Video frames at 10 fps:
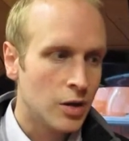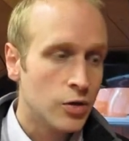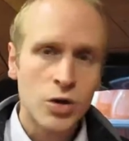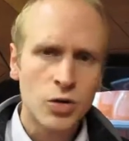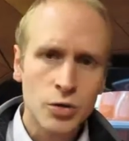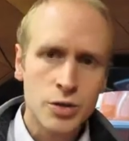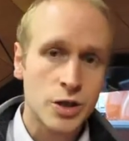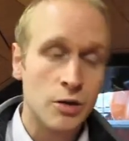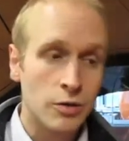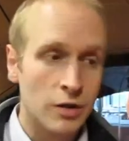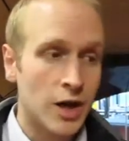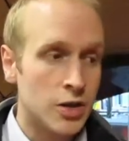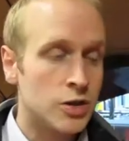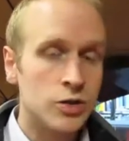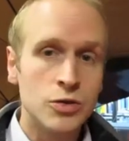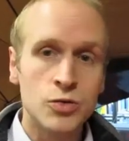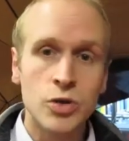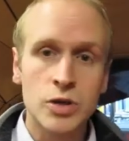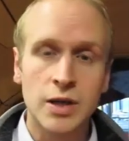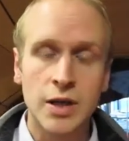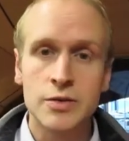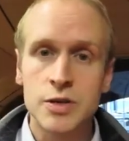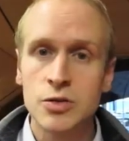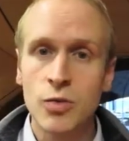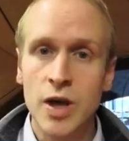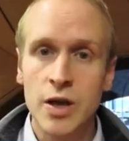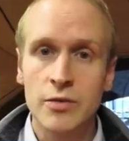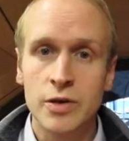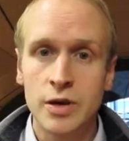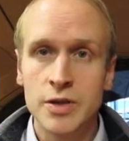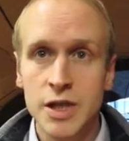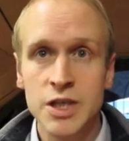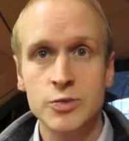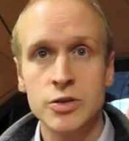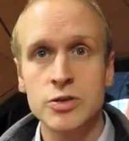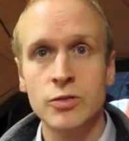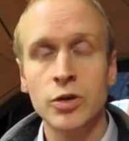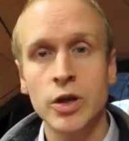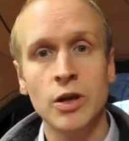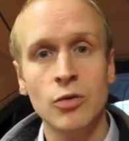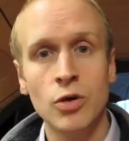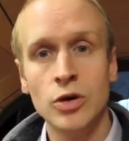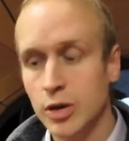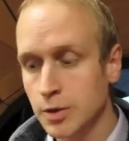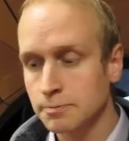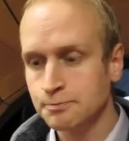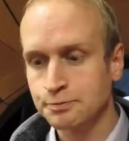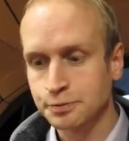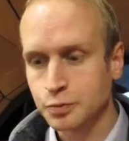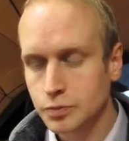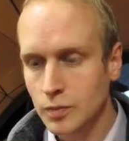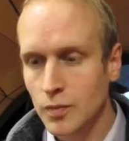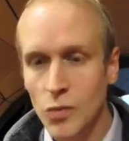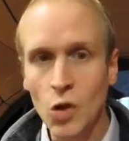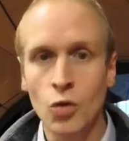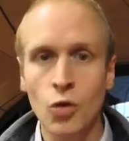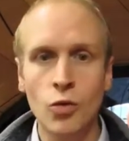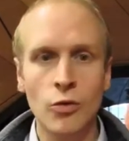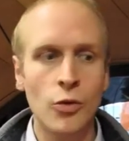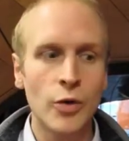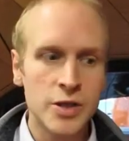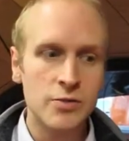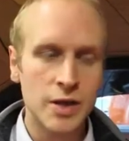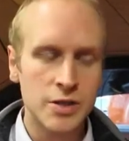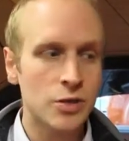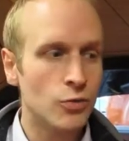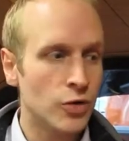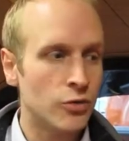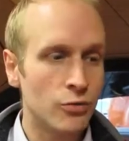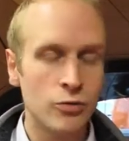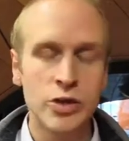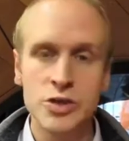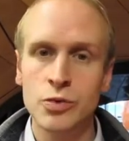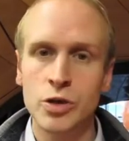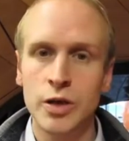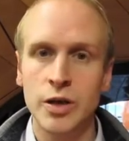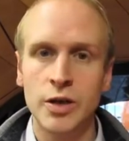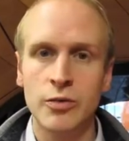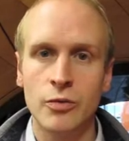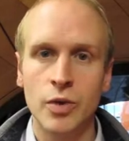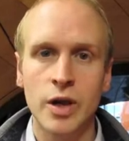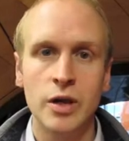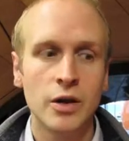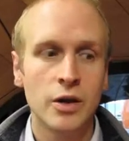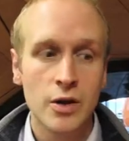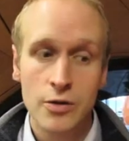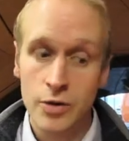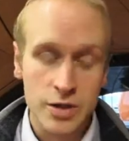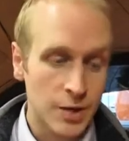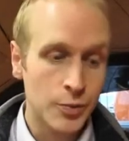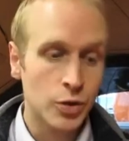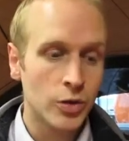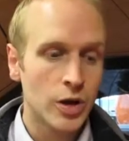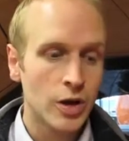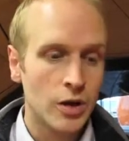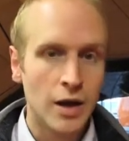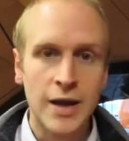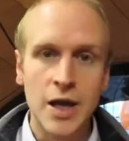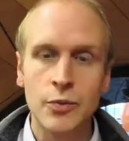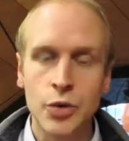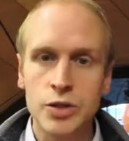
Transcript: You can also actually use word clouds as a way of assessment, of looking at work or interacting with written work in a different way. For example, again,